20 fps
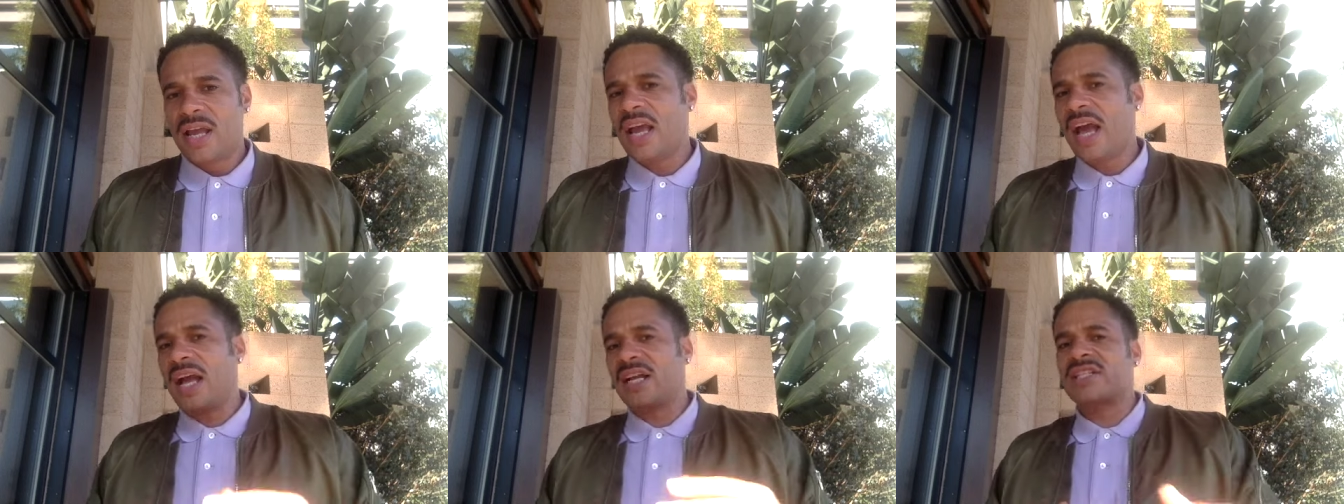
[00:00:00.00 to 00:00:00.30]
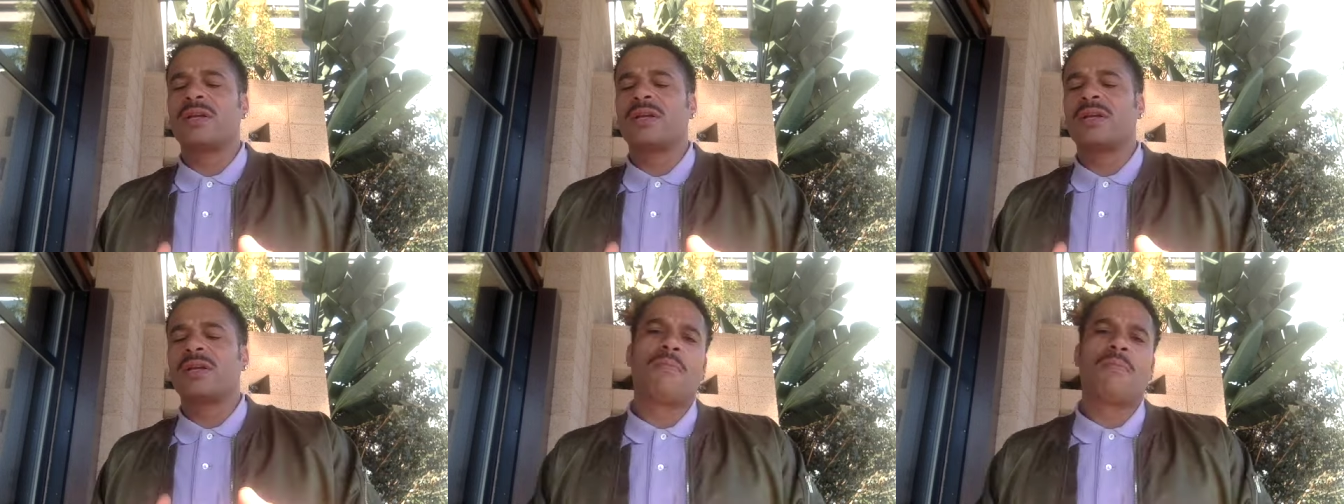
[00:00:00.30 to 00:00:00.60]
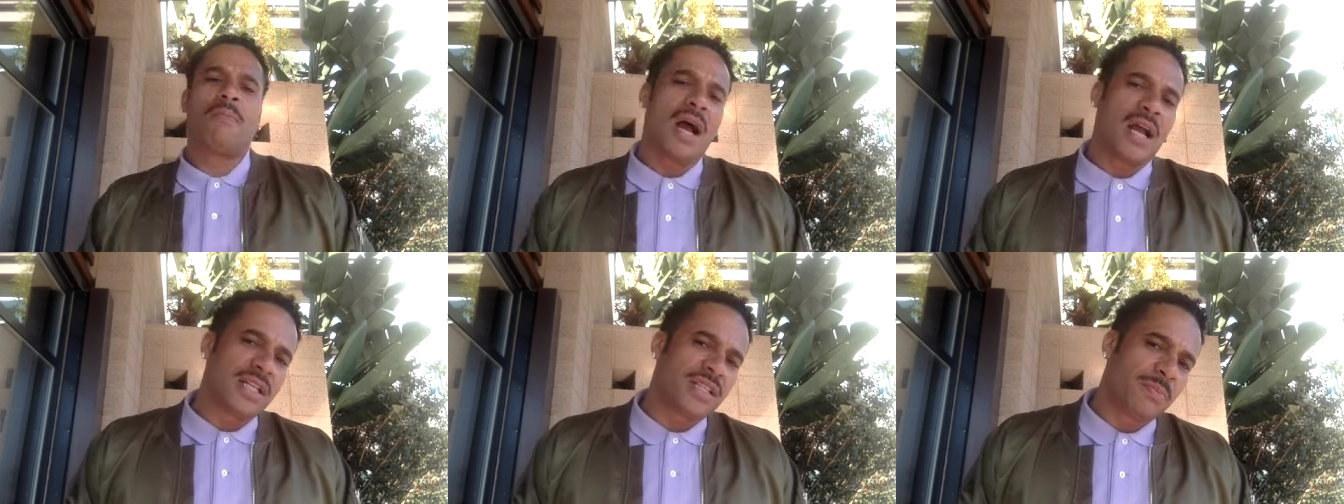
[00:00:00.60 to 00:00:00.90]
He actually
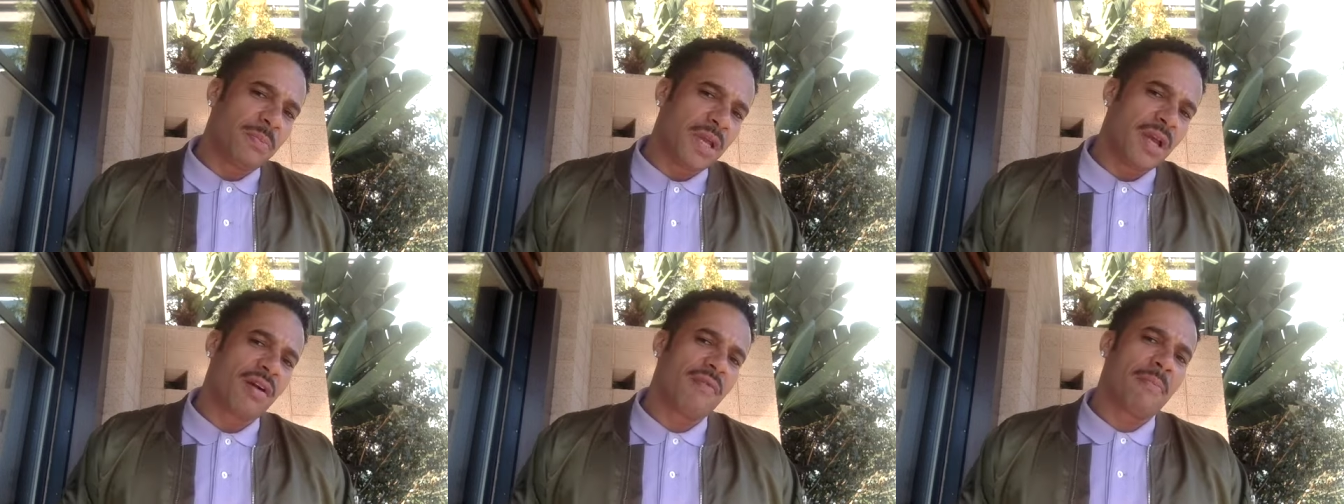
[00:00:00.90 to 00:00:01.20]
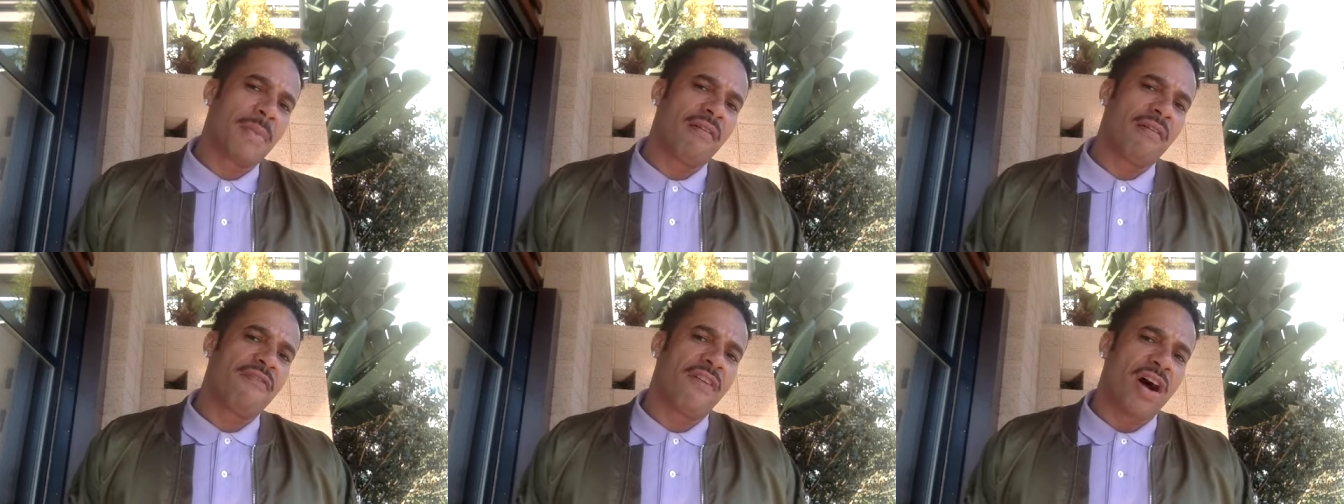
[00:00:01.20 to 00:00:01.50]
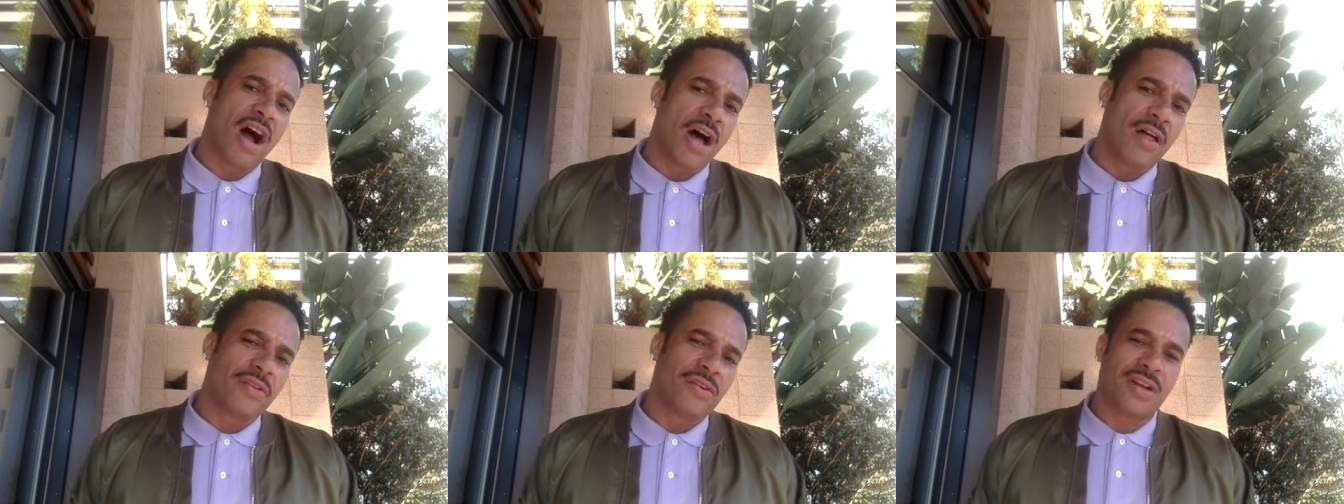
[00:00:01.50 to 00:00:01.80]
reminds me of my
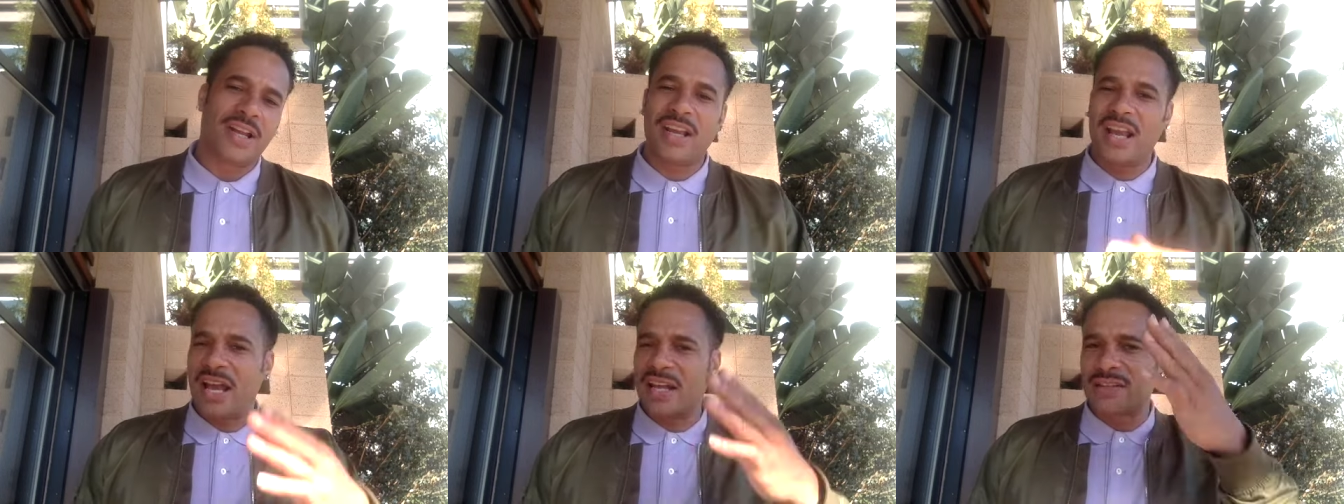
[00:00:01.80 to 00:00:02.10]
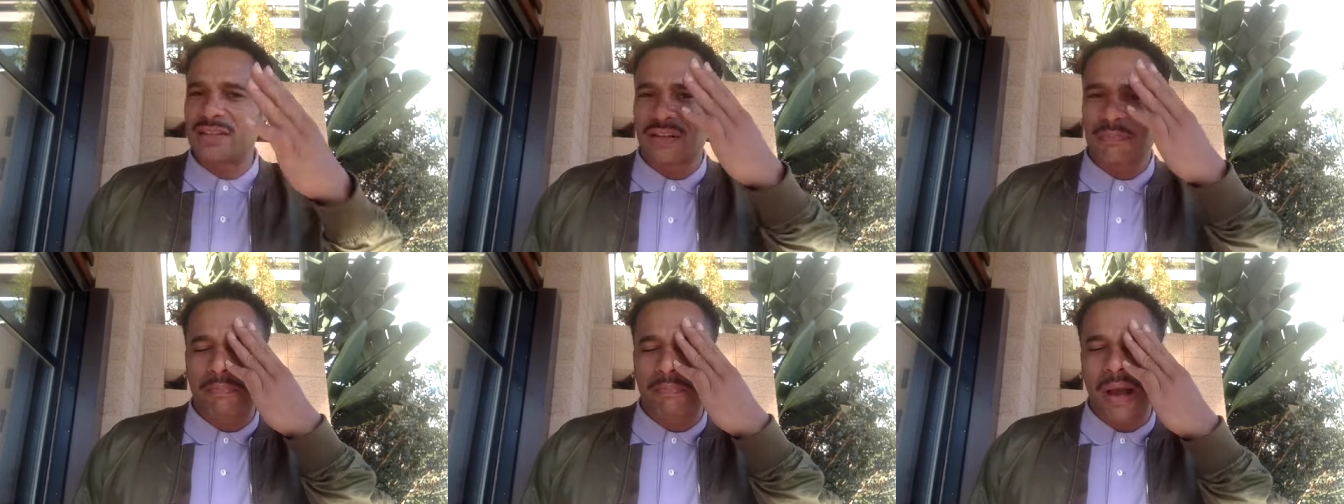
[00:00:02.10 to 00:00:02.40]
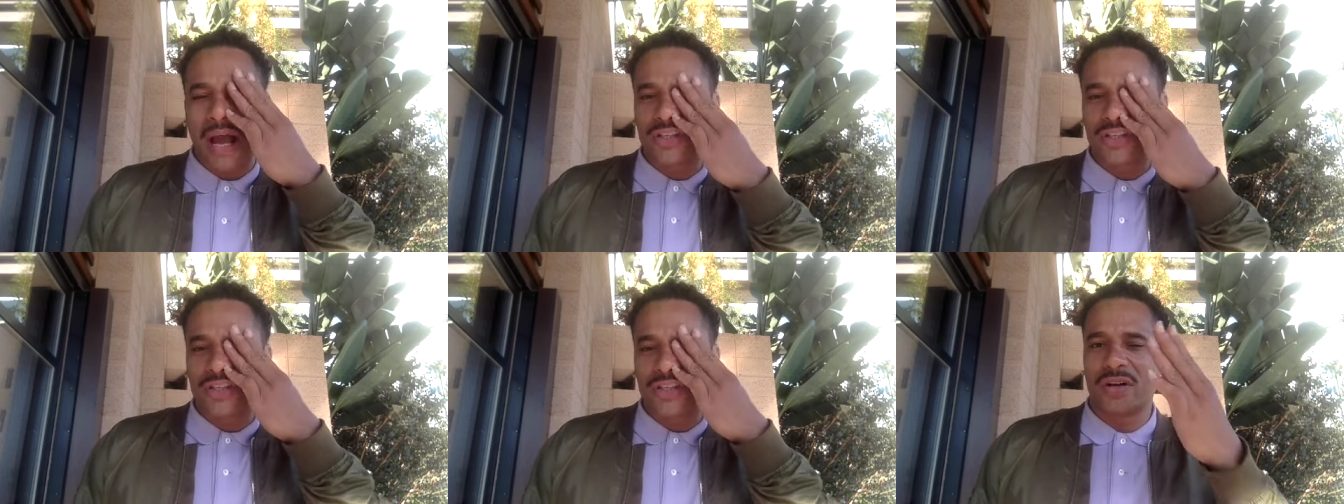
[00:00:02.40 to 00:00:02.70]
father. He has a
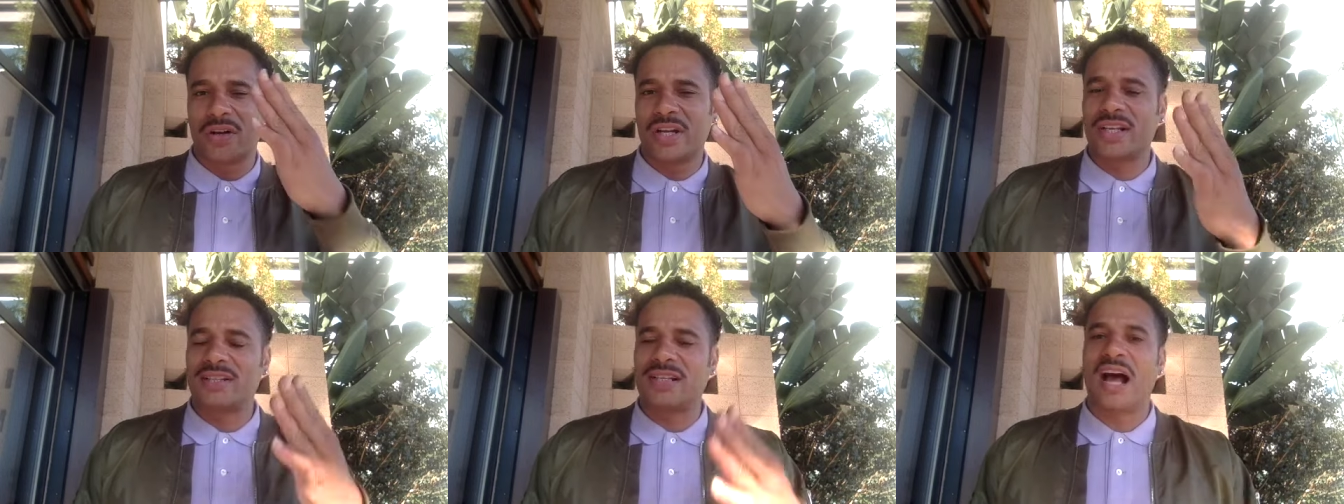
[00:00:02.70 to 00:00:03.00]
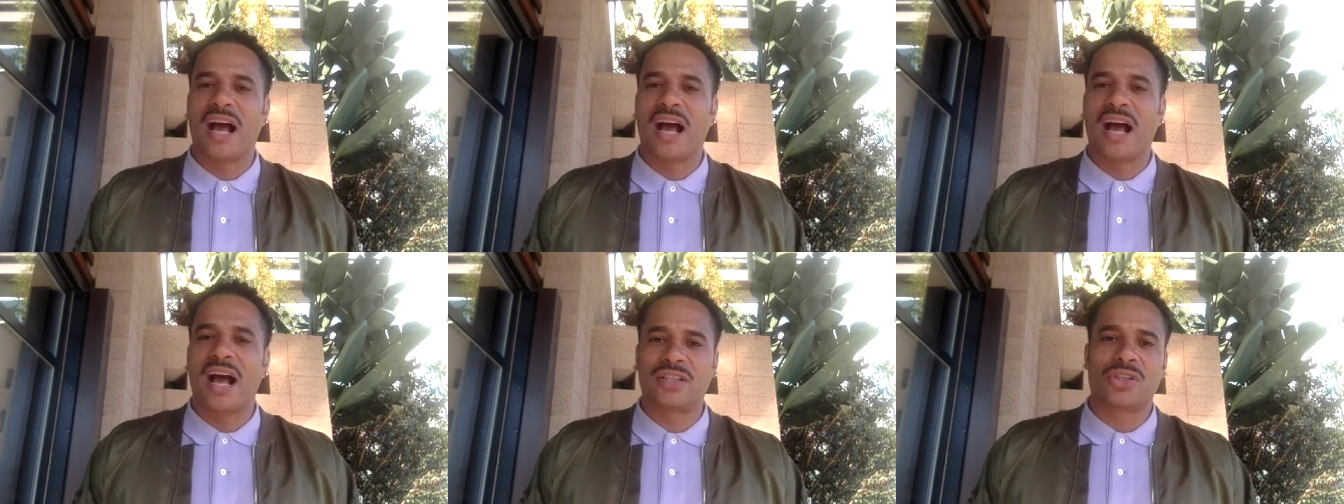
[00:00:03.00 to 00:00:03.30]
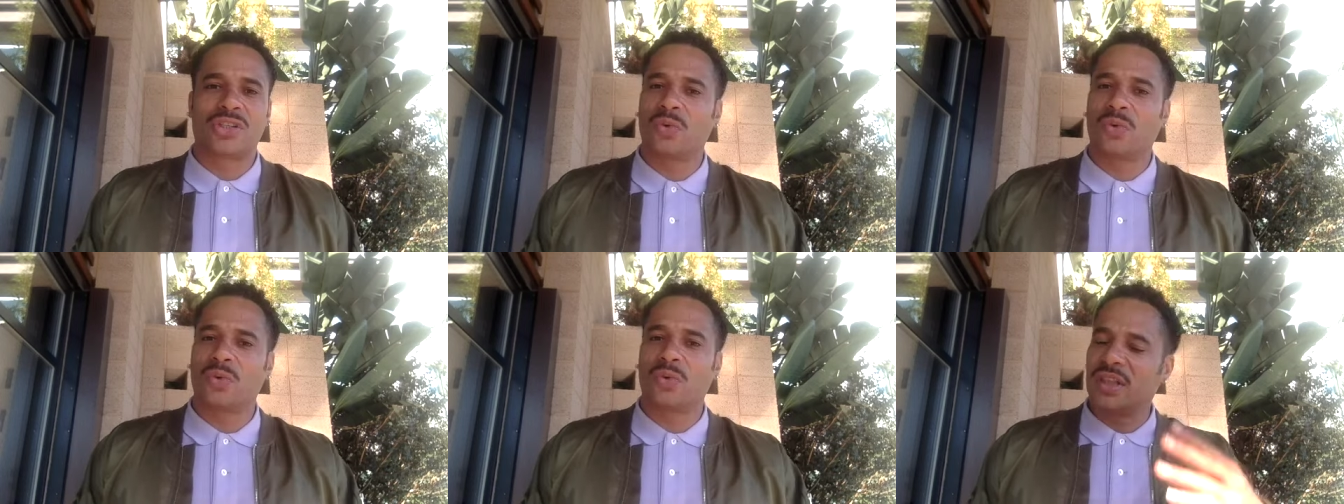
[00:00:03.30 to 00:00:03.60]
patch on his eye
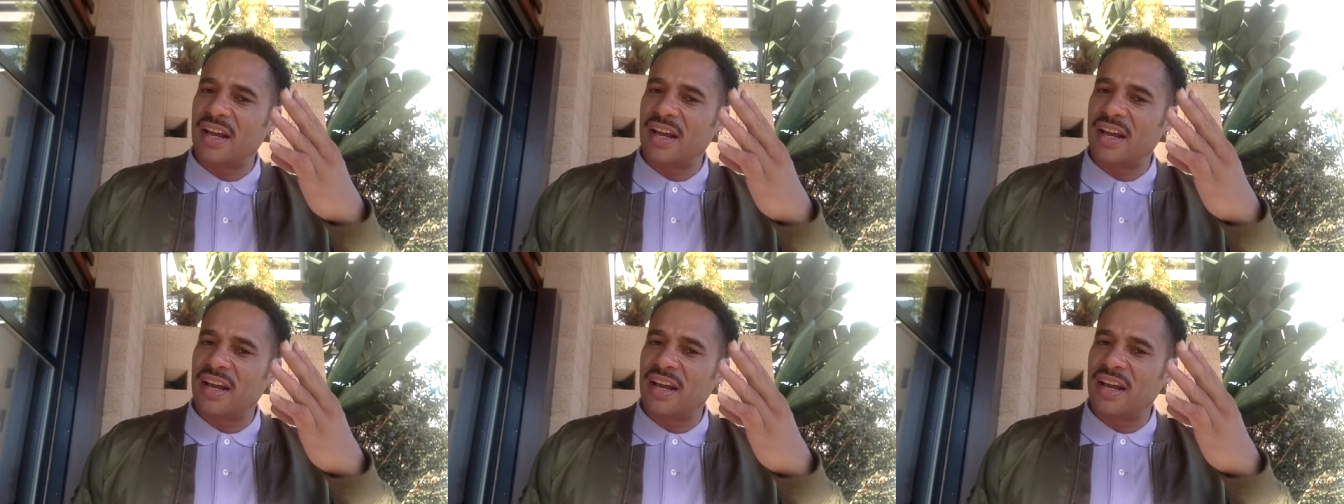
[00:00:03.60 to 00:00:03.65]
too.